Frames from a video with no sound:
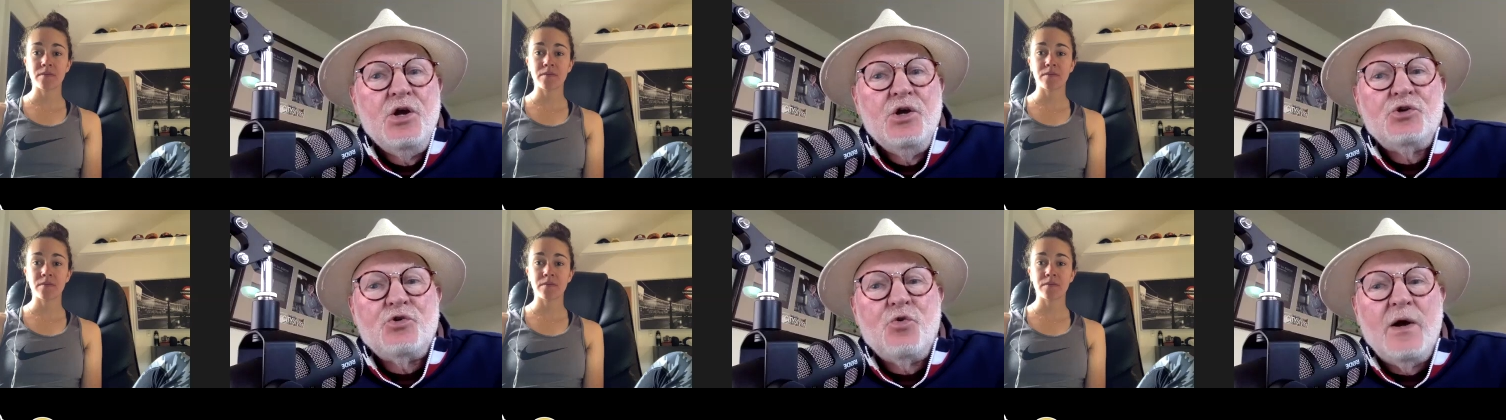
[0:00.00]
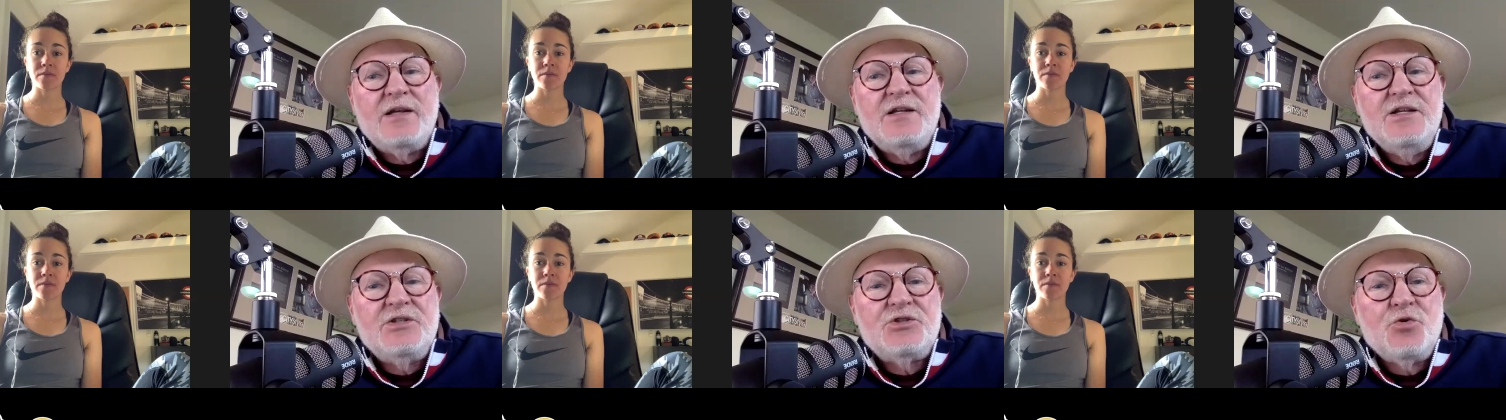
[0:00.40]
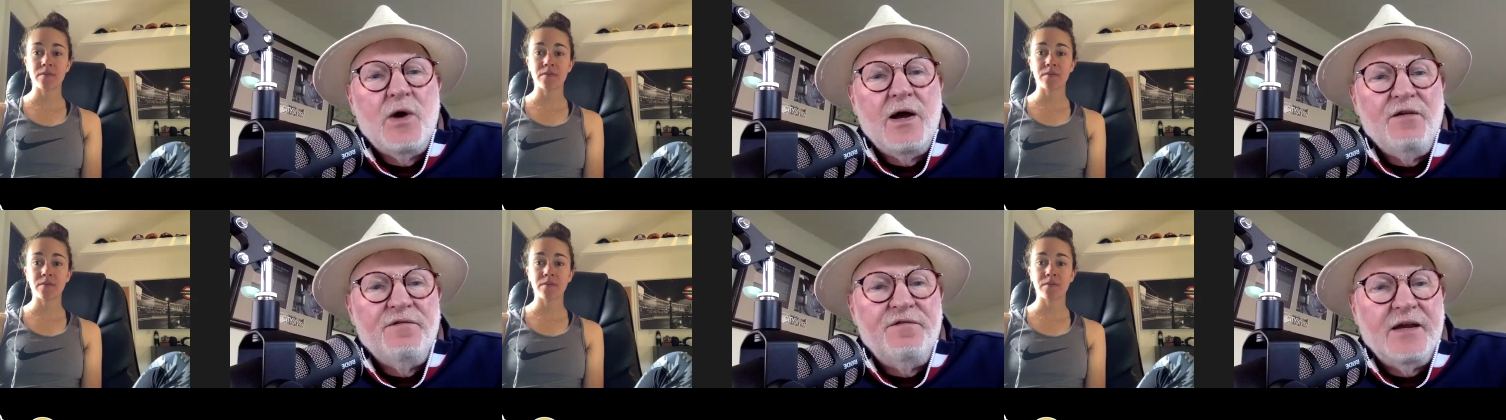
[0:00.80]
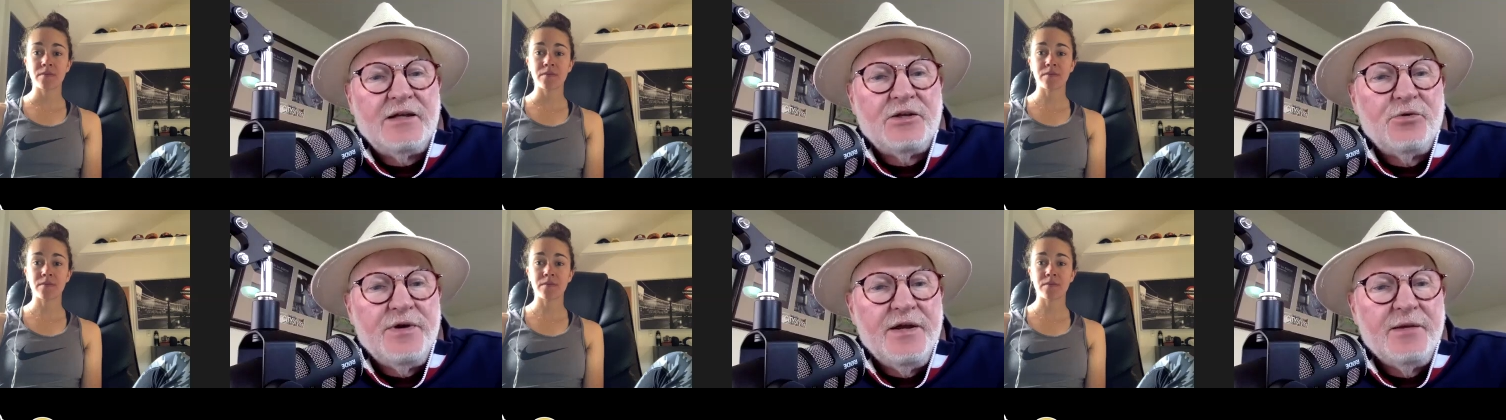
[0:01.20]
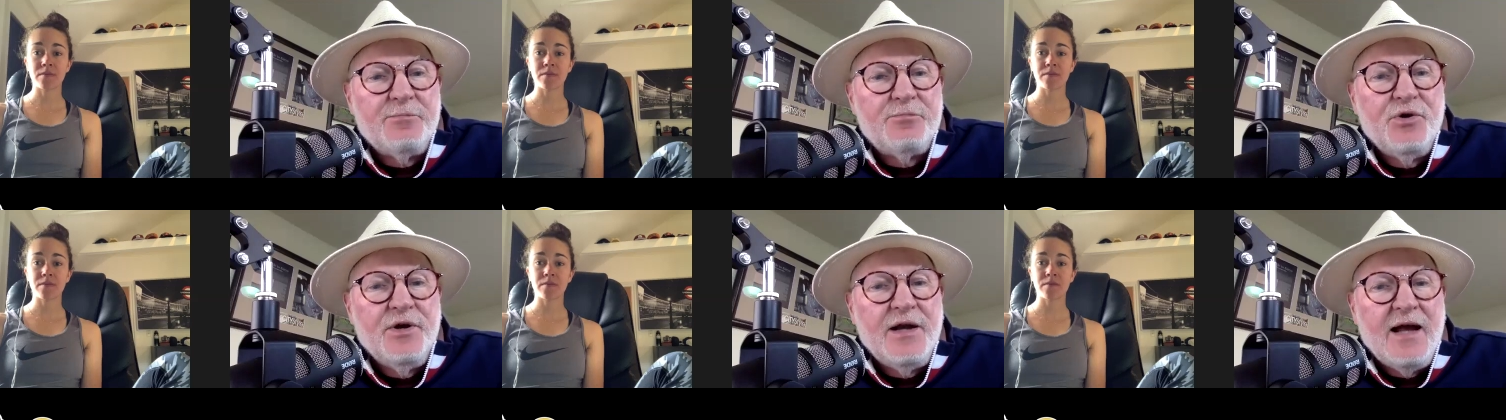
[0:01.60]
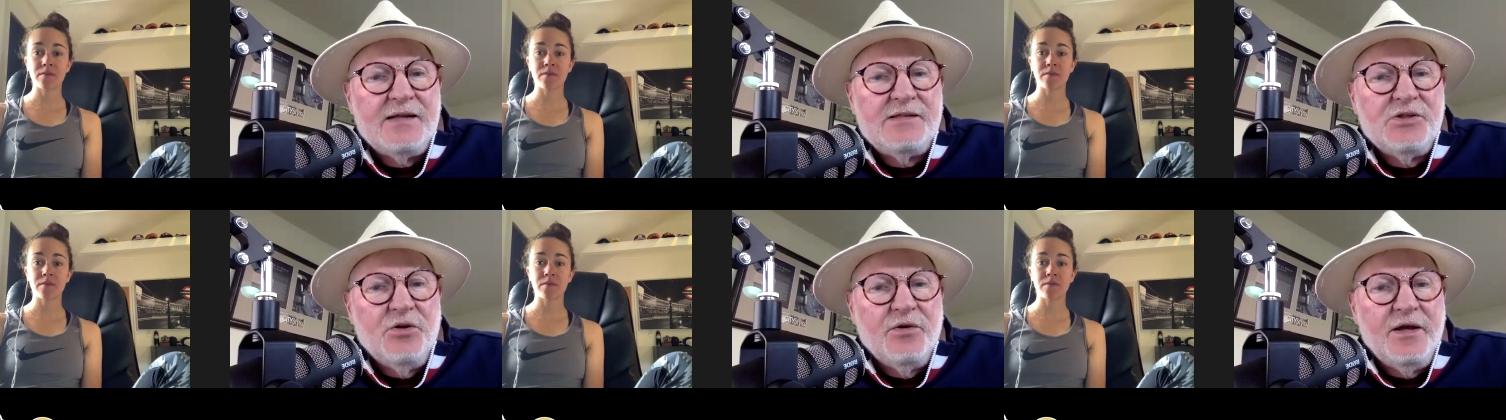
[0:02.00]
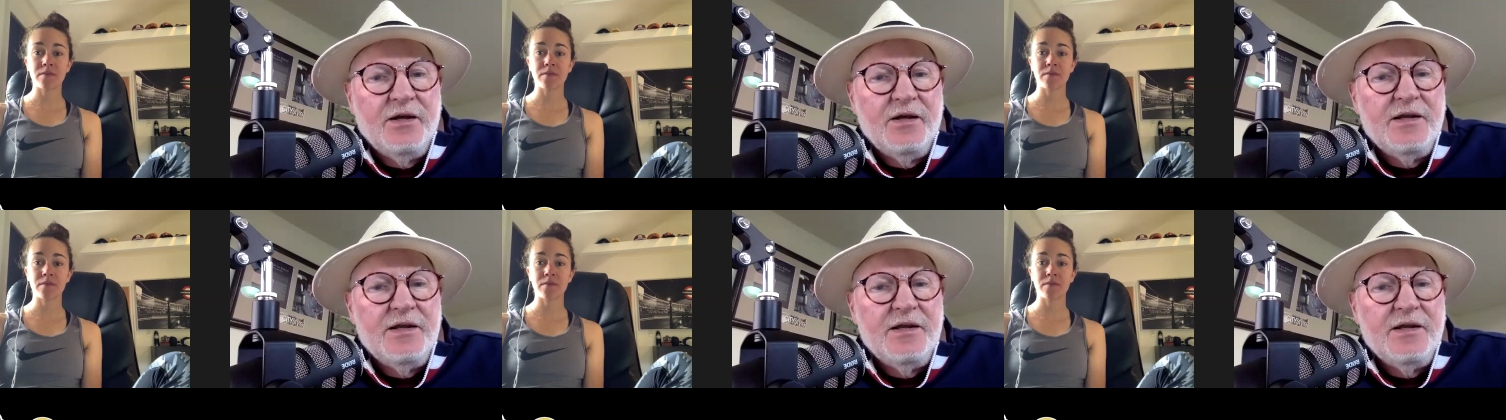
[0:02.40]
Speaker 1: 2012 victory in Predazzo, Italy.